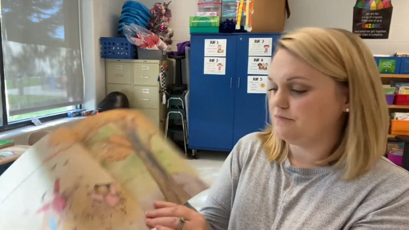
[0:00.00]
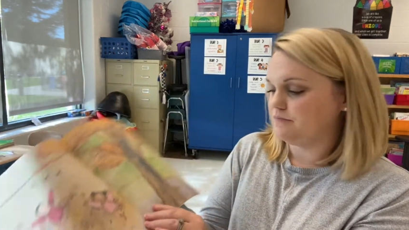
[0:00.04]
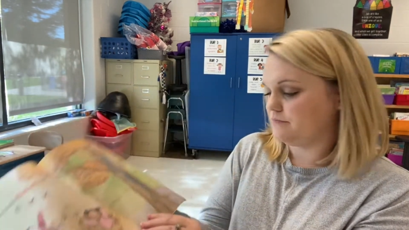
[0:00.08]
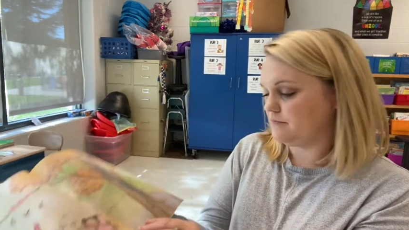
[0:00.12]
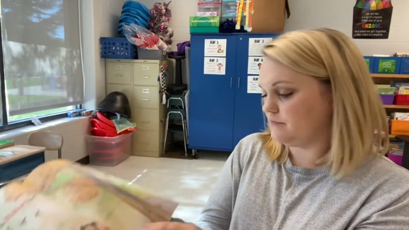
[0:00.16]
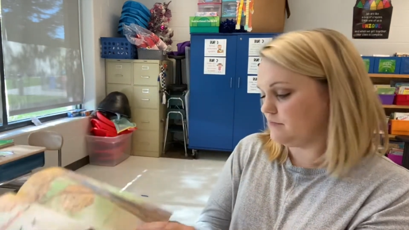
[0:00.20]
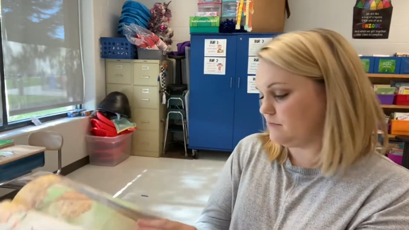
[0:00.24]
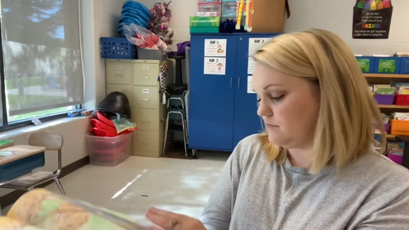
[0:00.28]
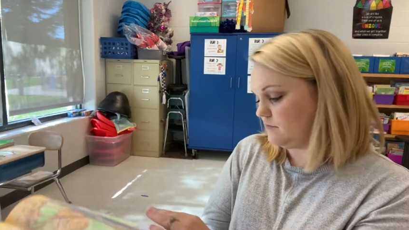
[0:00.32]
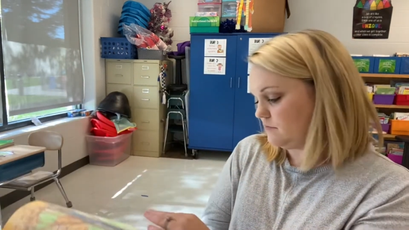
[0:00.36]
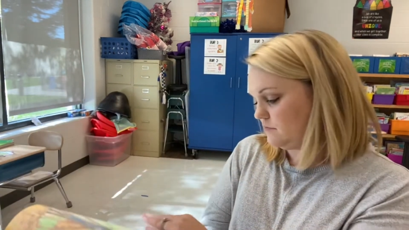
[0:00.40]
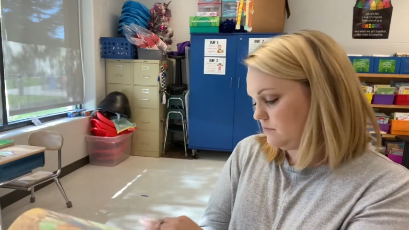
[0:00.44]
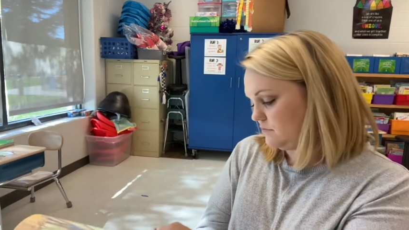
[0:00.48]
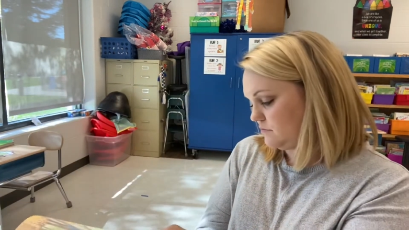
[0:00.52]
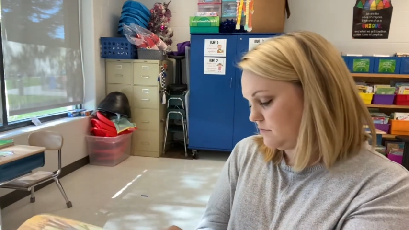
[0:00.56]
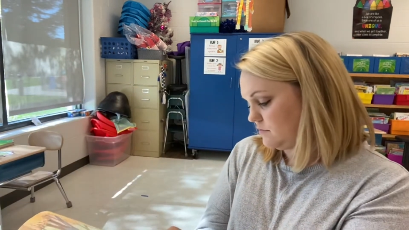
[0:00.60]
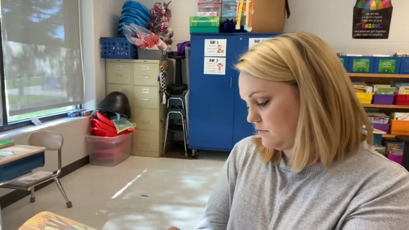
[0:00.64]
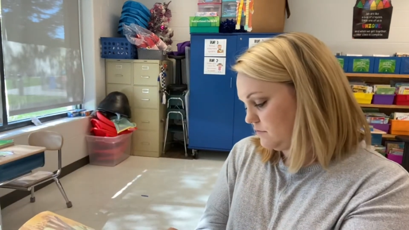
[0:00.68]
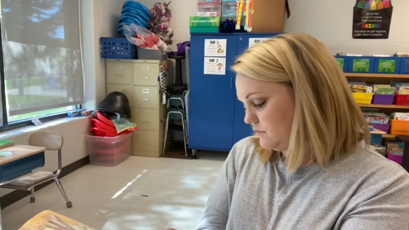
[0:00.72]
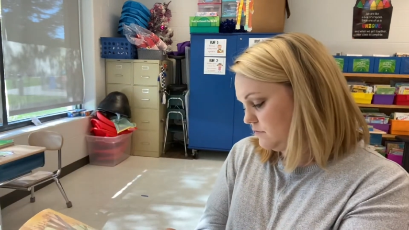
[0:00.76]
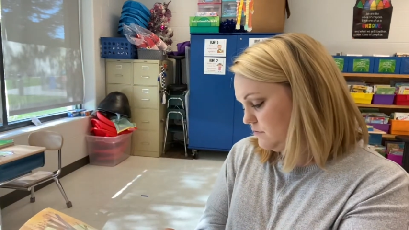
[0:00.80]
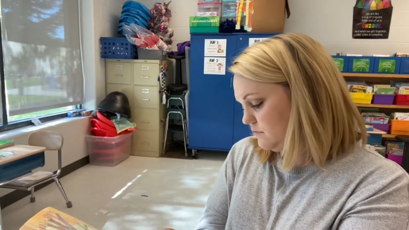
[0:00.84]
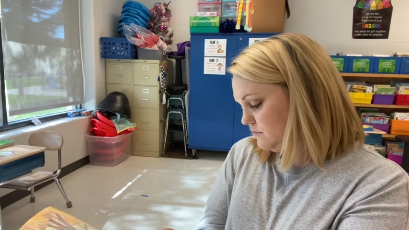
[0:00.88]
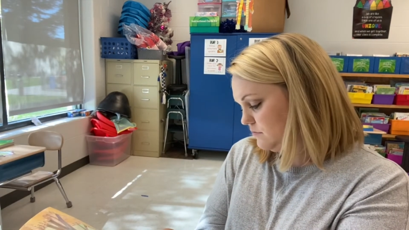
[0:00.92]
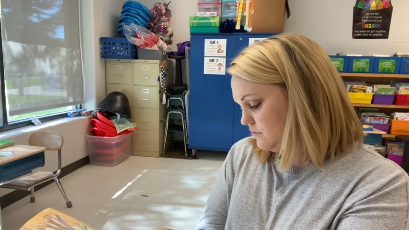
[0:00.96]

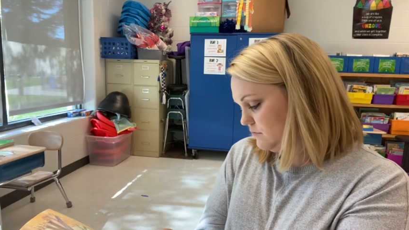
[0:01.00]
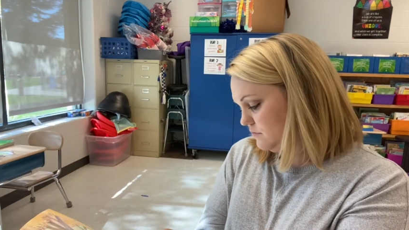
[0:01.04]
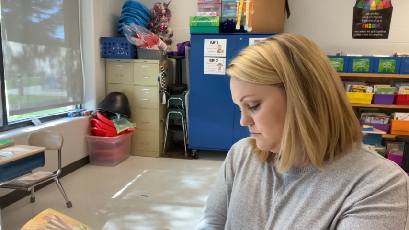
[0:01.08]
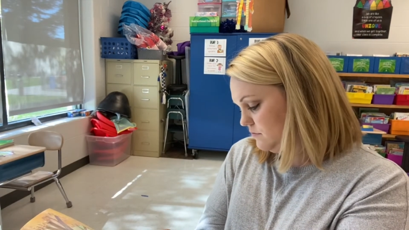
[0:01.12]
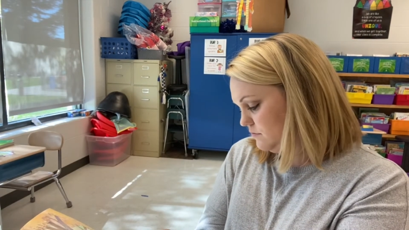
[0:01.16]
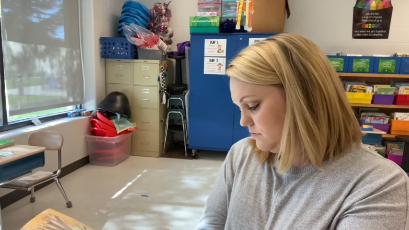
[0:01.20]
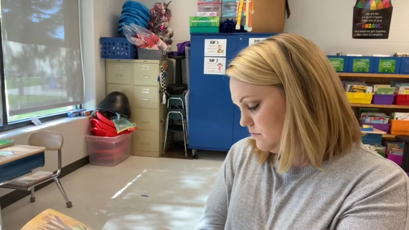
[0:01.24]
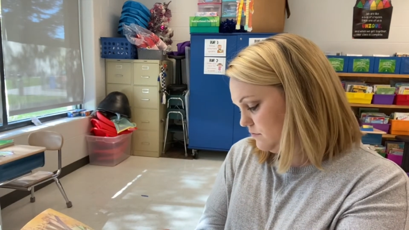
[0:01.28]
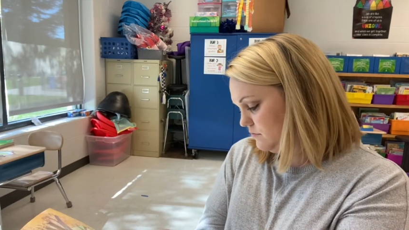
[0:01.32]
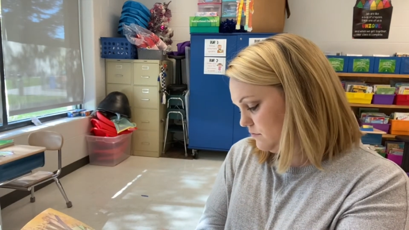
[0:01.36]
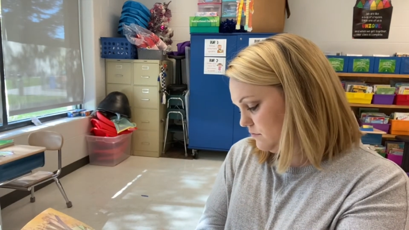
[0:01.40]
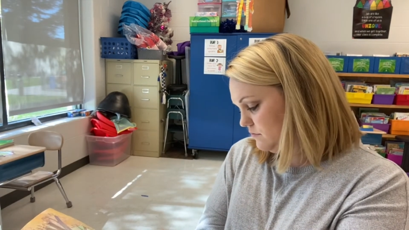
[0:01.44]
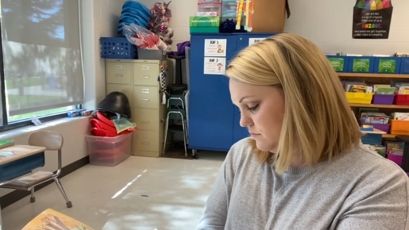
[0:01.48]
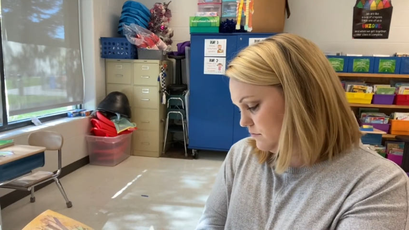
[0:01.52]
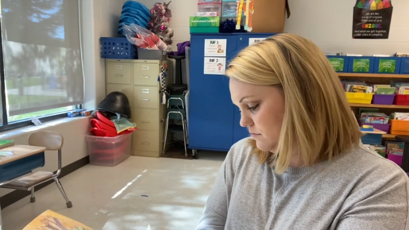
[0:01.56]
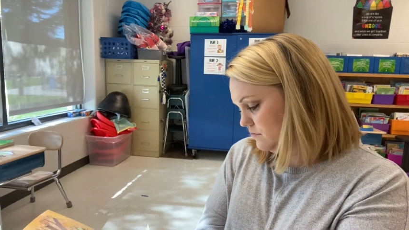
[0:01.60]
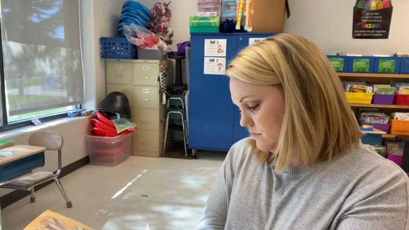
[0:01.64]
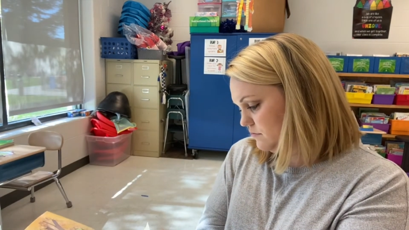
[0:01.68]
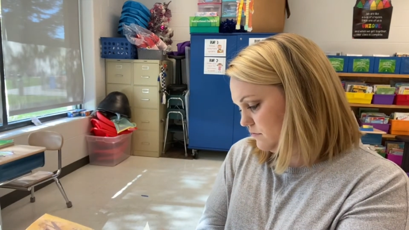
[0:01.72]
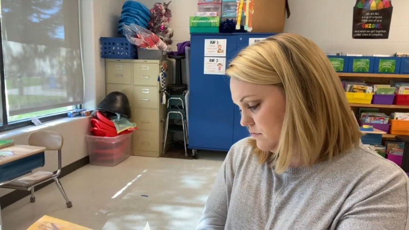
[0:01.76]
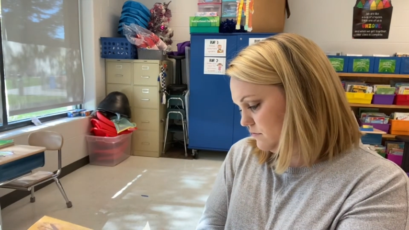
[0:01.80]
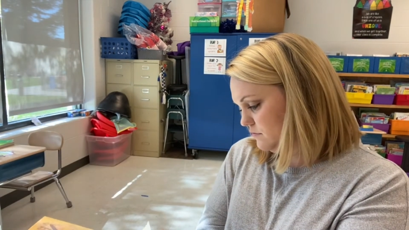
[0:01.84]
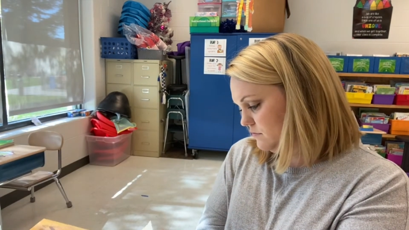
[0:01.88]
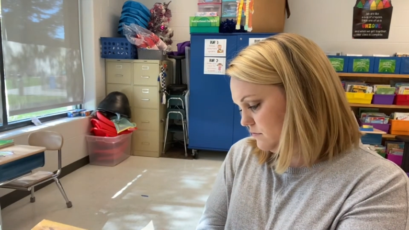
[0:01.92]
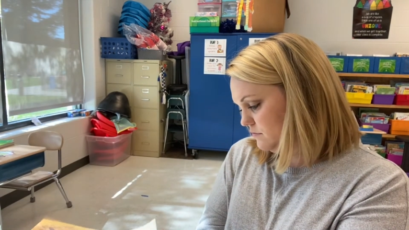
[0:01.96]

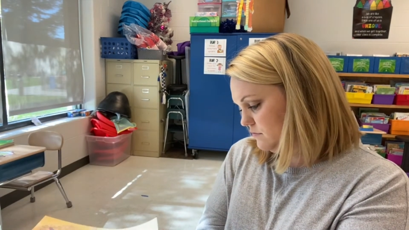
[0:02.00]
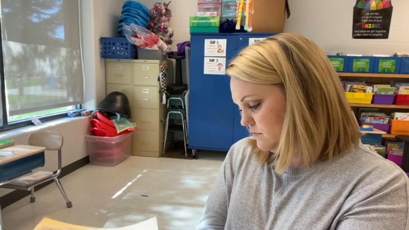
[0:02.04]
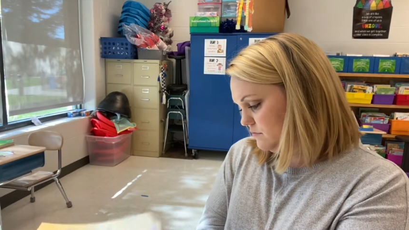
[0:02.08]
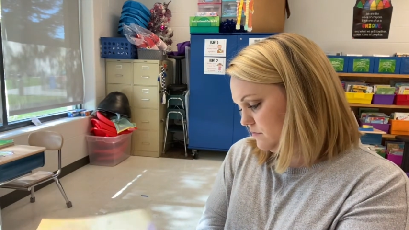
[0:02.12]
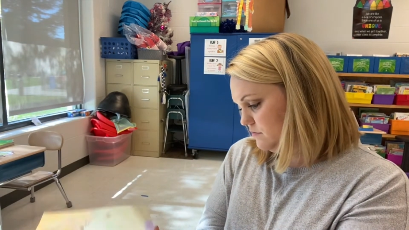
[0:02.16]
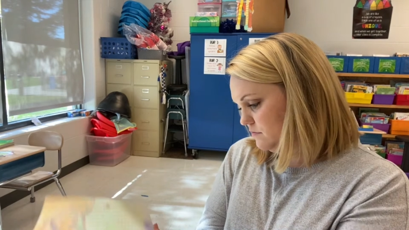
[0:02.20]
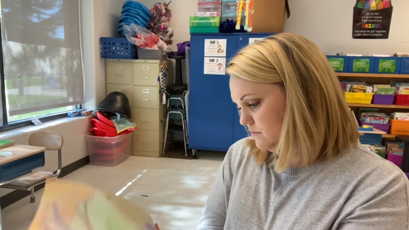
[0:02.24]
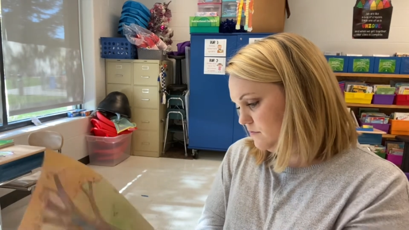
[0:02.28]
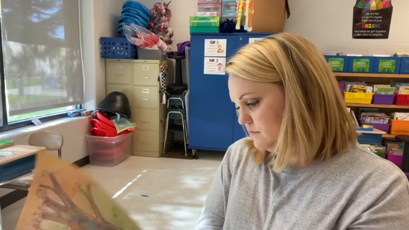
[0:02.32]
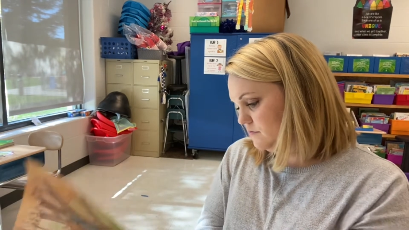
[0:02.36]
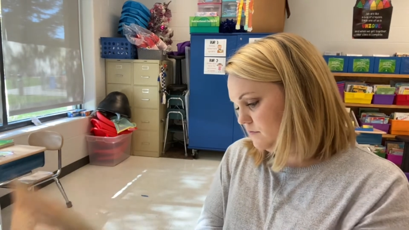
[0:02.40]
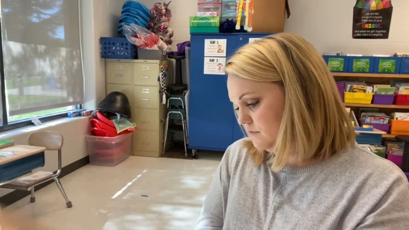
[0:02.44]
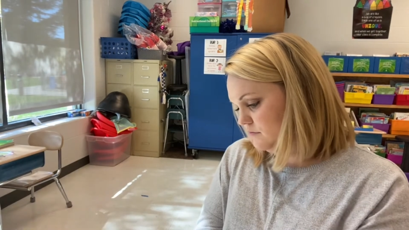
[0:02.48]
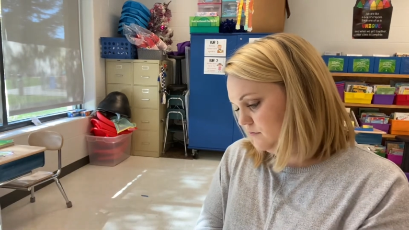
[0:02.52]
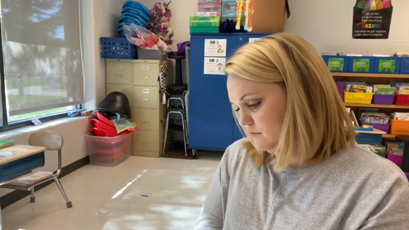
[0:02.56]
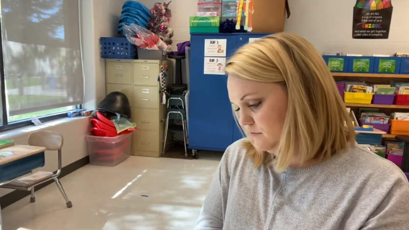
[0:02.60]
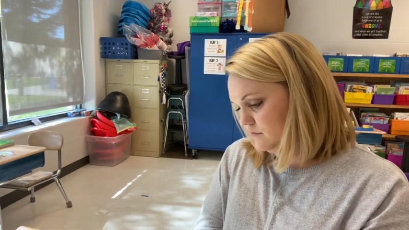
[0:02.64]
No one is speaking in this clip.